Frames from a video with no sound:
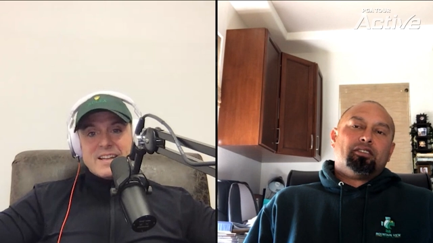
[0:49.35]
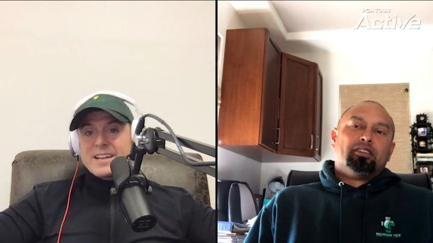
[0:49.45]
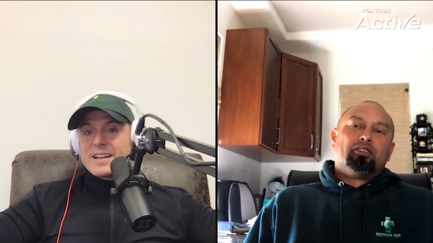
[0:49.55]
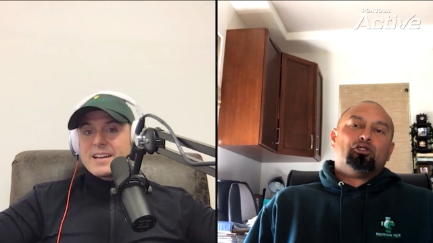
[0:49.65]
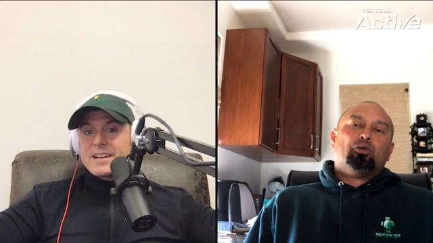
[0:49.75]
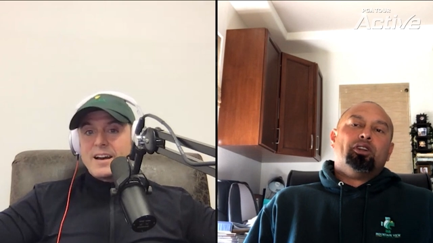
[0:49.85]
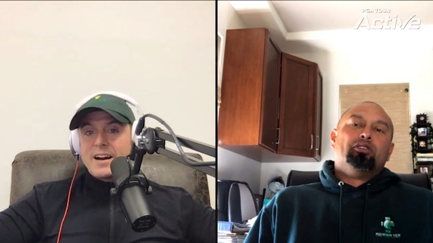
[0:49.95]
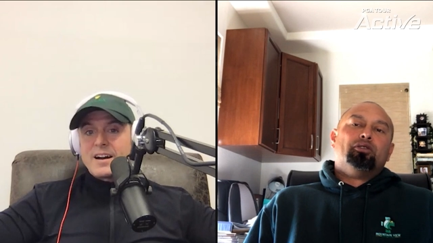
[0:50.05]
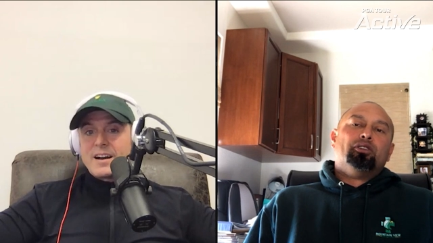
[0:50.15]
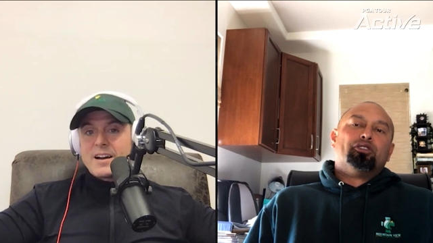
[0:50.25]
Speaker 1: when I was
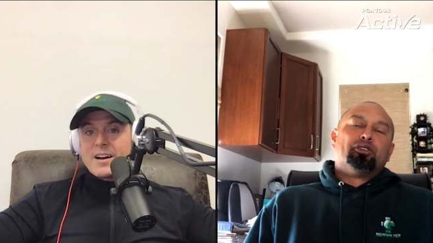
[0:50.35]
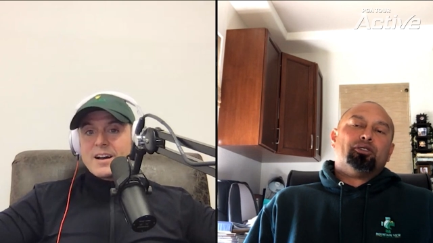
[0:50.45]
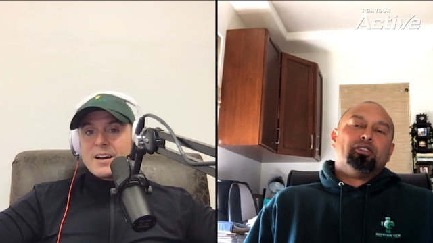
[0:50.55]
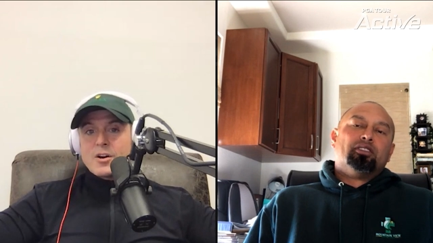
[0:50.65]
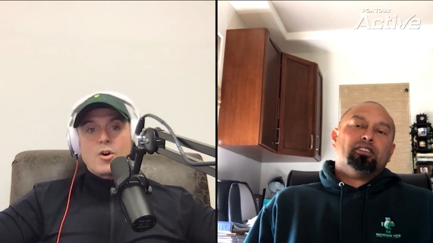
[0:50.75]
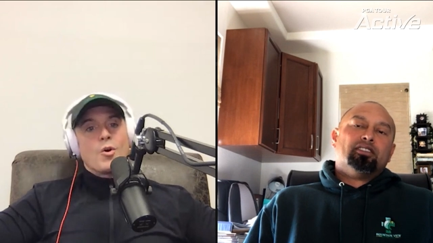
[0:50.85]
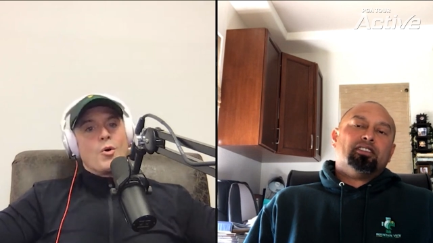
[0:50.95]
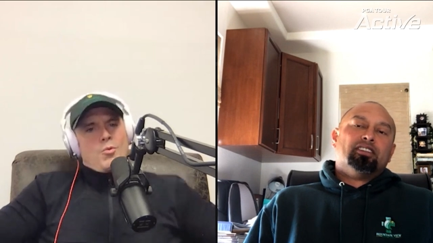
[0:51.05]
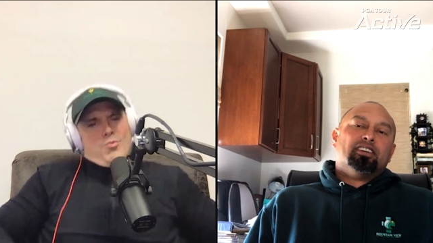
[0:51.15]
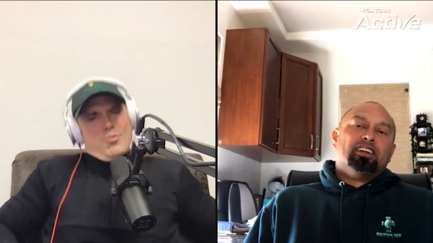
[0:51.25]
twenty-two yeah.
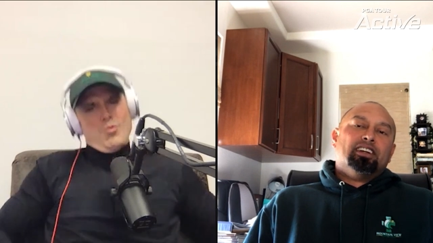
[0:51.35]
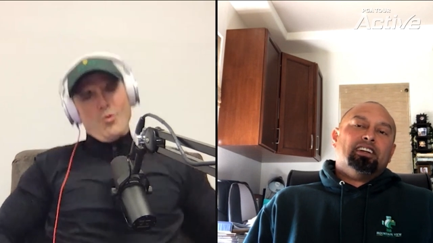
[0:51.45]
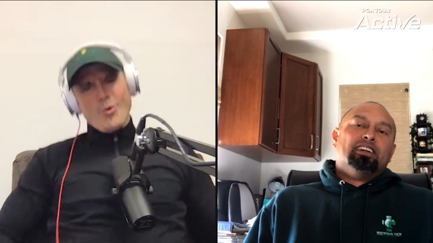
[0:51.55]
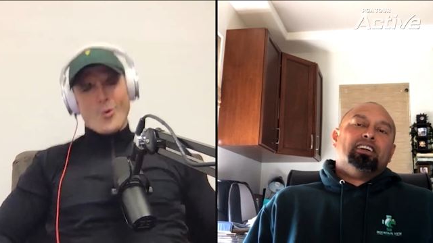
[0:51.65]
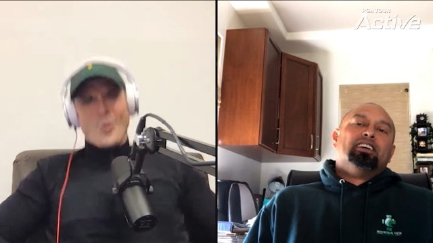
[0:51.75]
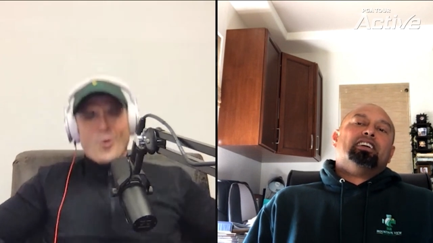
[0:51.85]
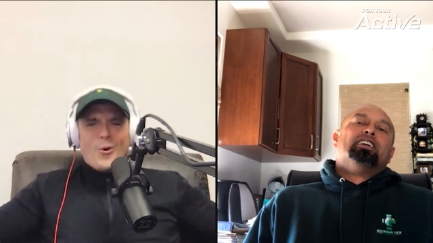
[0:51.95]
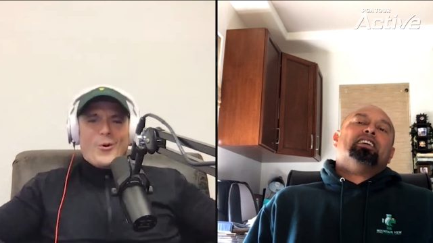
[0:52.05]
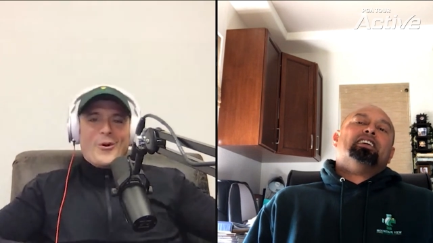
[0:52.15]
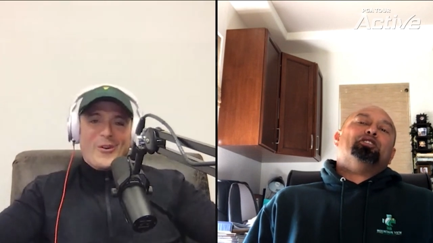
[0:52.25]
Speaker 2: years.
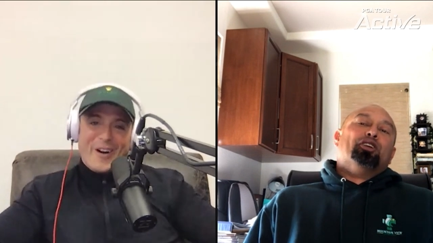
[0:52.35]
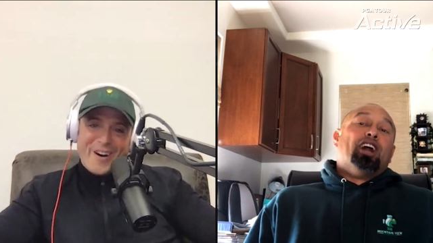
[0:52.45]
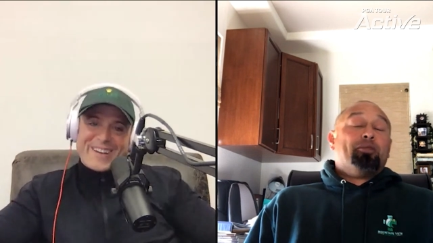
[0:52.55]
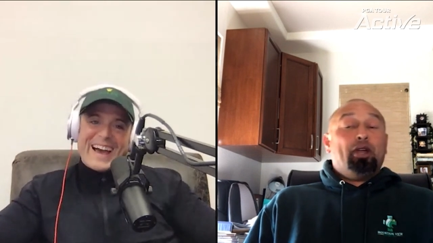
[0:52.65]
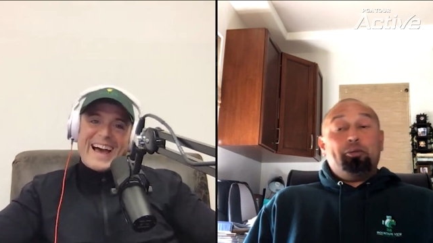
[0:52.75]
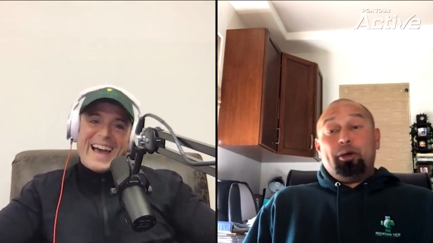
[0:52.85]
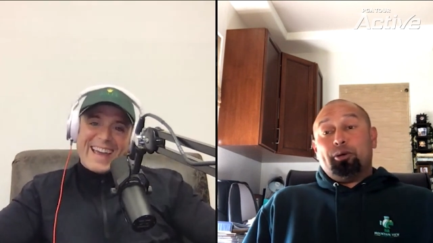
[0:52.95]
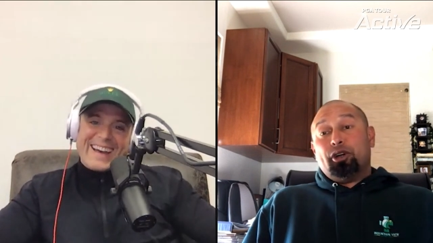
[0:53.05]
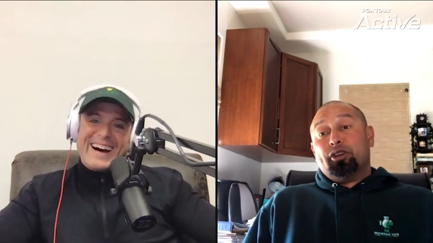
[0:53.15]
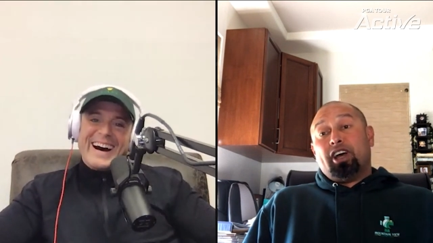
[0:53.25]
Ooh,
Speaker 1: okay. Not many
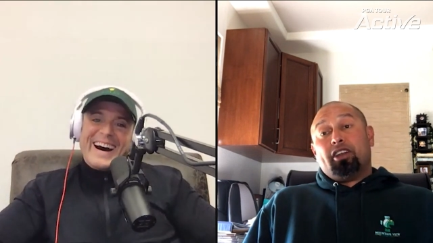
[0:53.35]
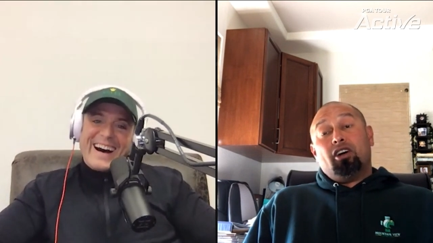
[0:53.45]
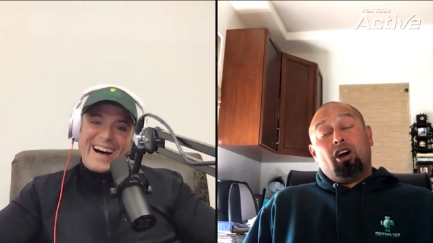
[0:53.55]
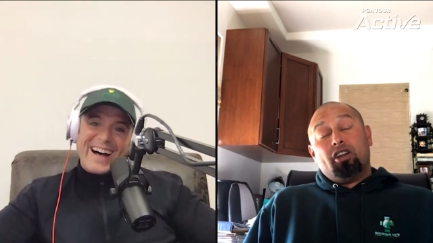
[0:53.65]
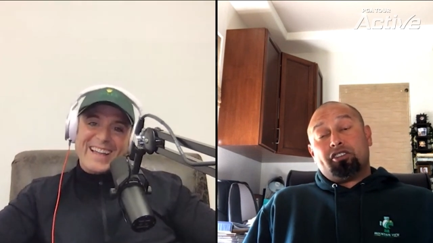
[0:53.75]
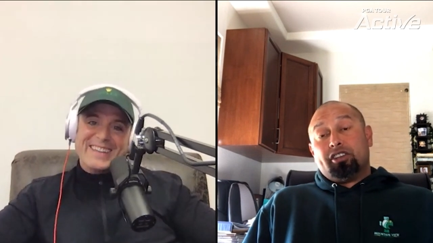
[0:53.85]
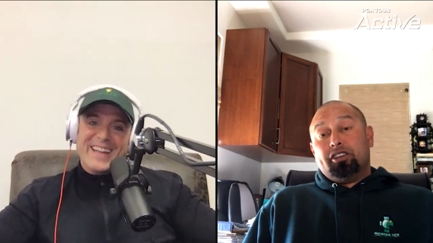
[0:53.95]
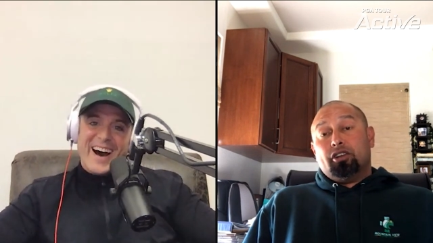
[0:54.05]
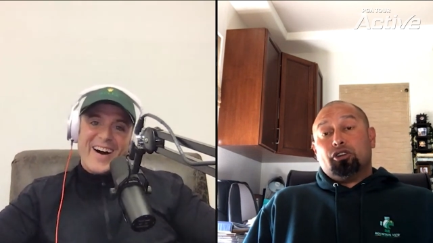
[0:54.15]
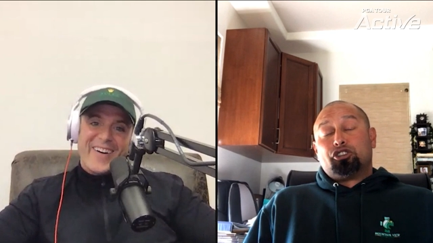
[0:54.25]
people know that. Honestly,
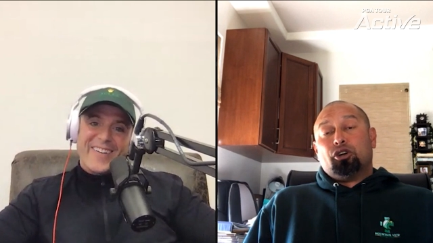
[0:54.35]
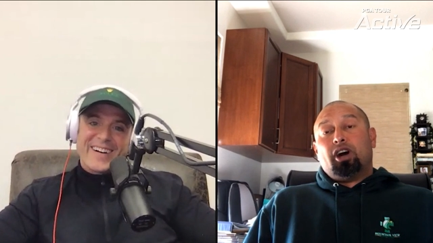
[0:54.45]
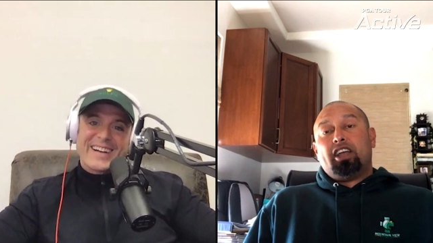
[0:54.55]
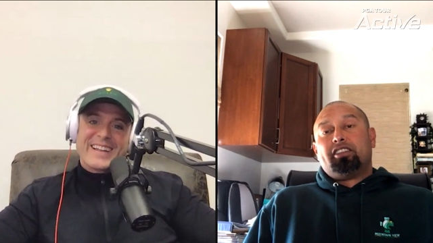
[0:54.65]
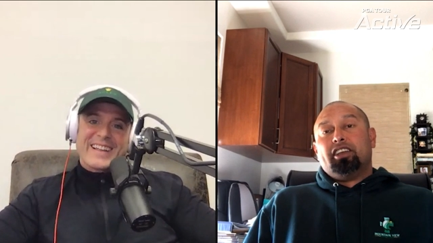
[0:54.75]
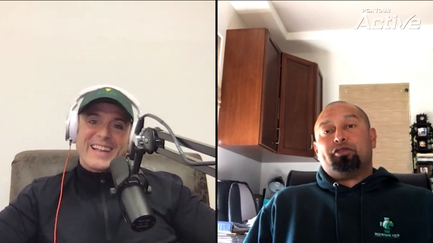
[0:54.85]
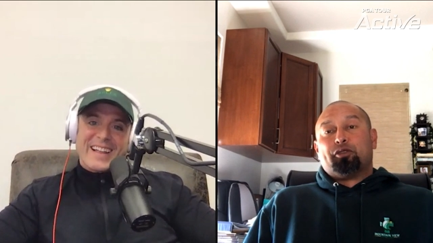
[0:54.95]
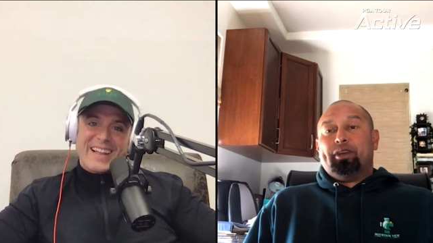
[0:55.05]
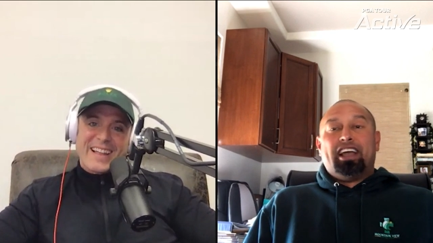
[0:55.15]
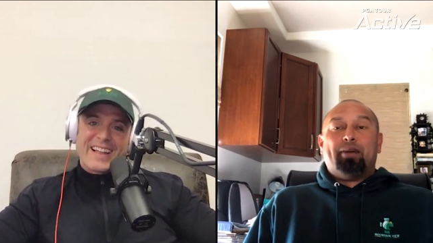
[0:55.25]
you know. So I think
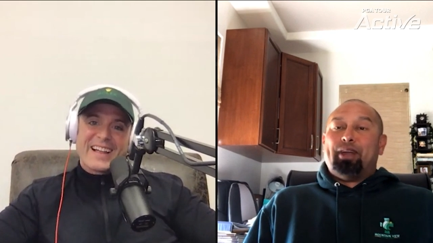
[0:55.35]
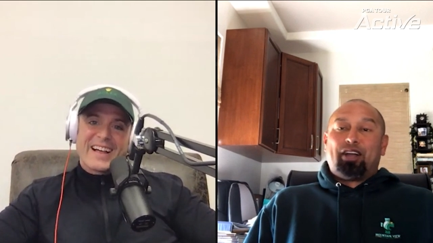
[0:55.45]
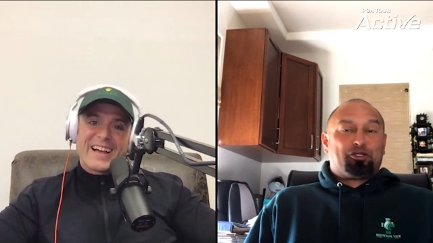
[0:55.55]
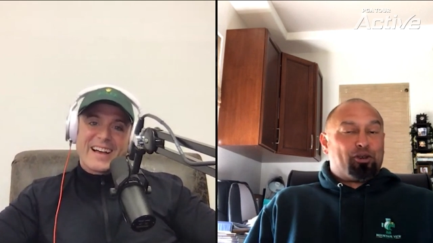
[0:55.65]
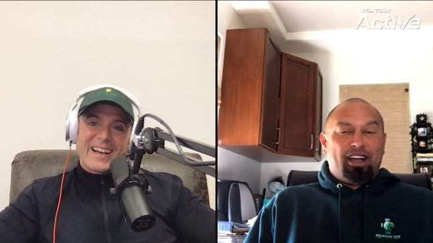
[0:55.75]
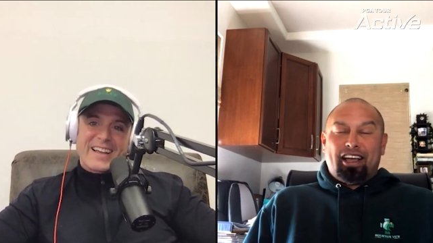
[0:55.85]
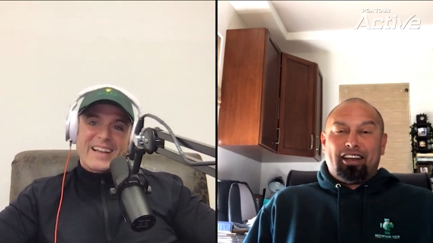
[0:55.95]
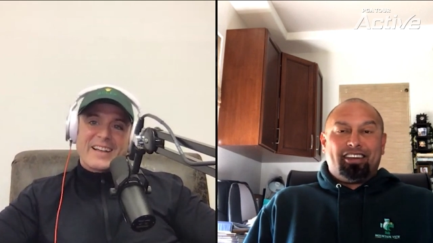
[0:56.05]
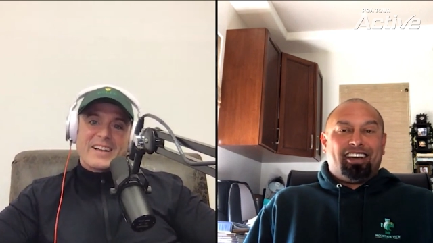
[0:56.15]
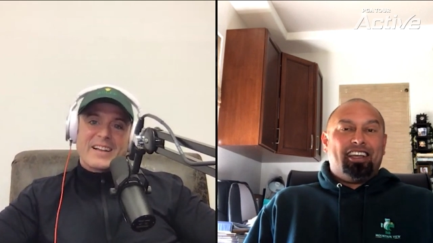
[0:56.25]
for me, I'm natural
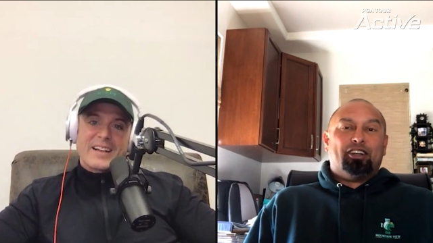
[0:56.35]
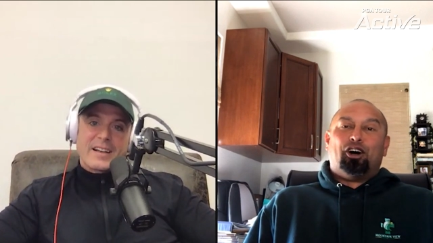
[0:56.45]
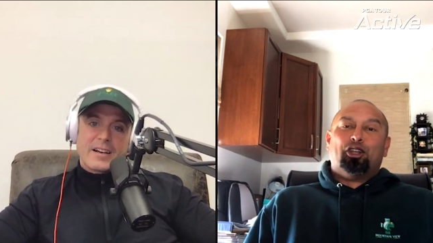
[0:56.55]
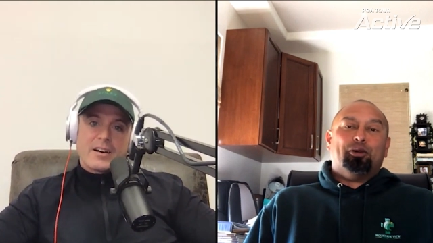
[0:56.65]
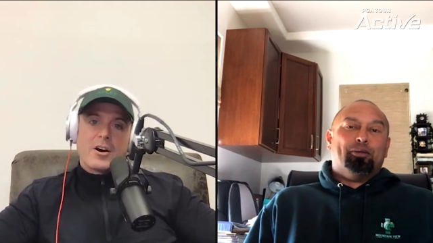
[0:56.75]
right-handed. I hit all the way